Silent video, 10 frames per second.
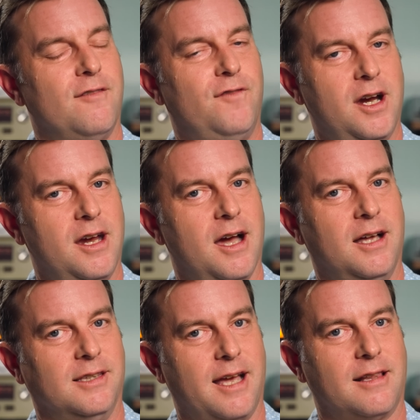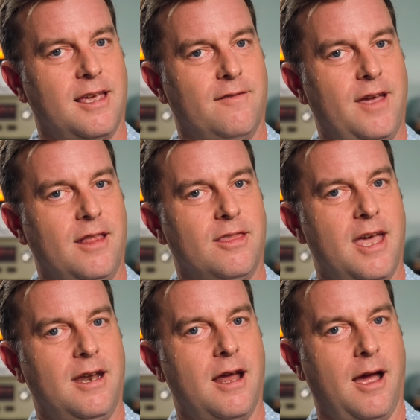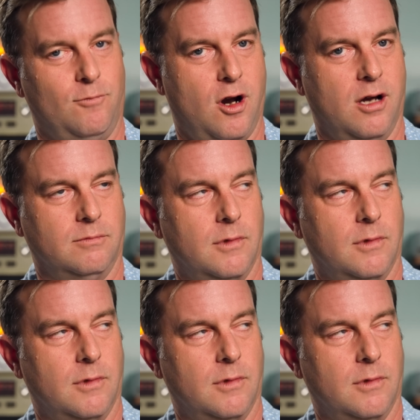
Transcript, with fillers: the very unlikely event that I'm wrong.